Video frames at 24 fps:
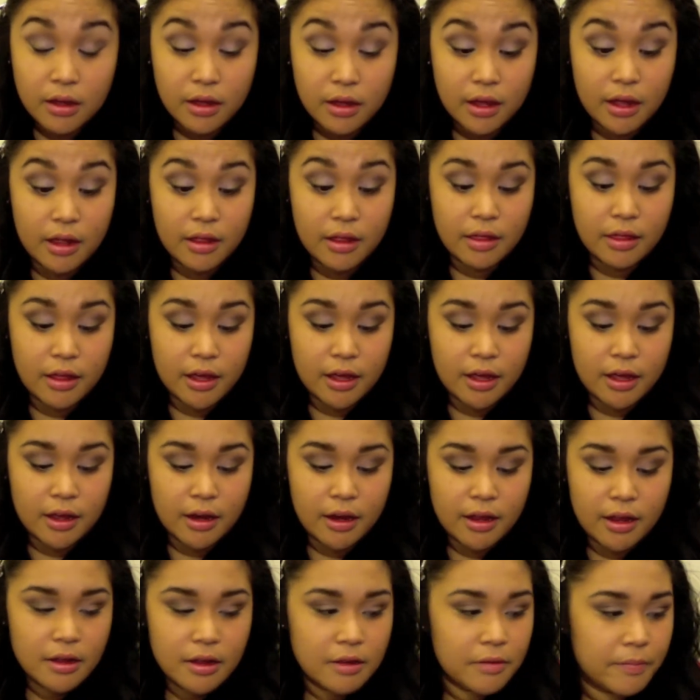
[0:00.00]
And
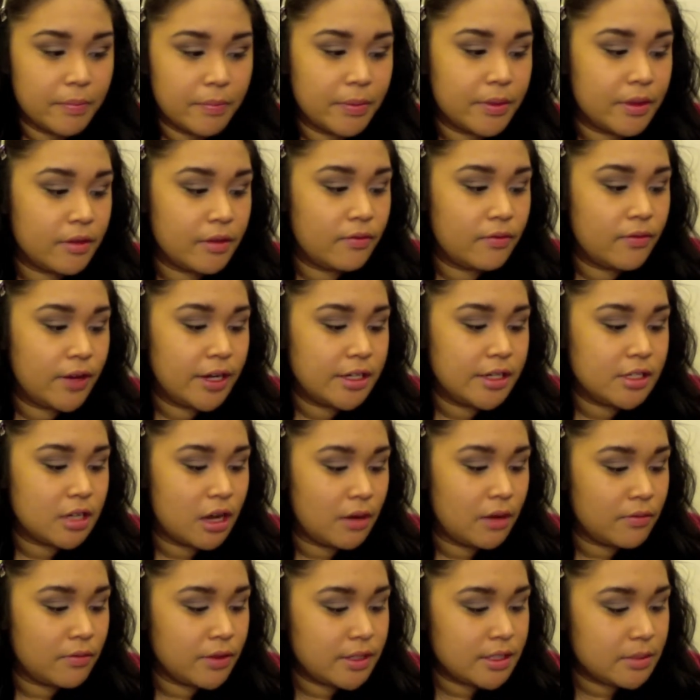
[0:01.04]
then finish
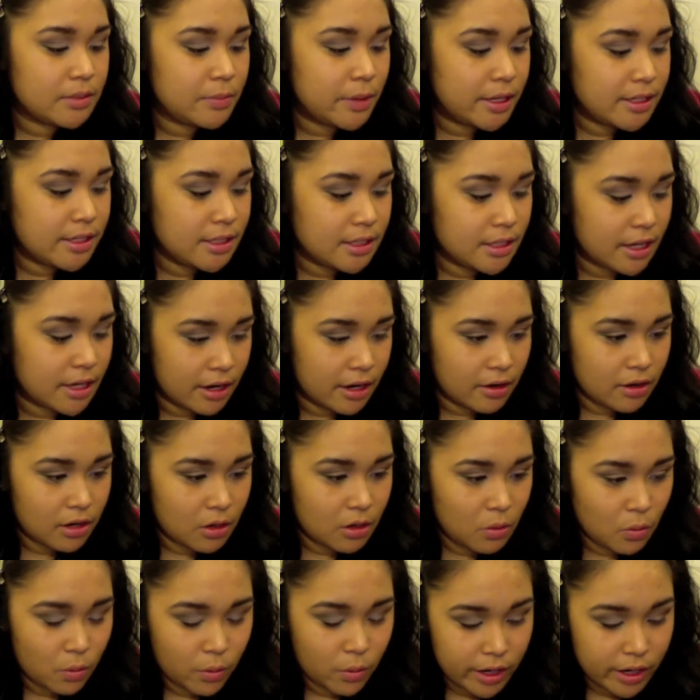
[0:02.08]
off with some
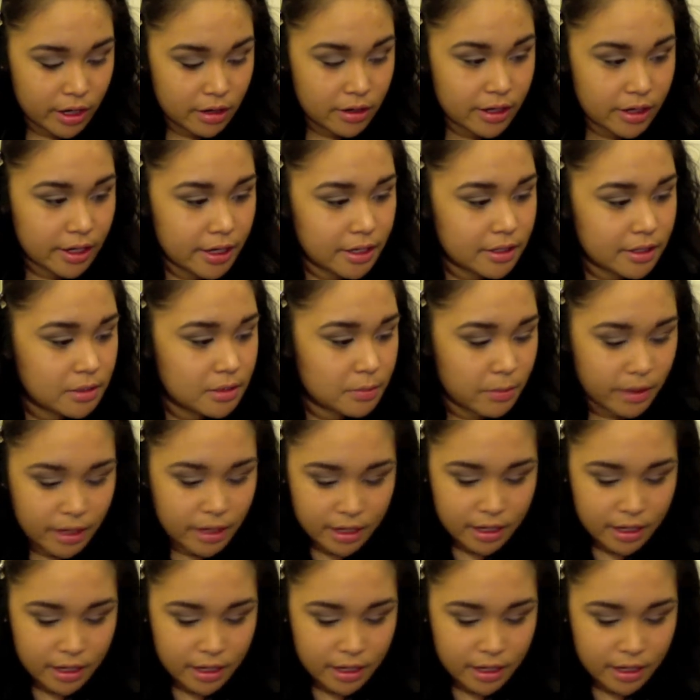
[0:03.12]
mascara. Where is my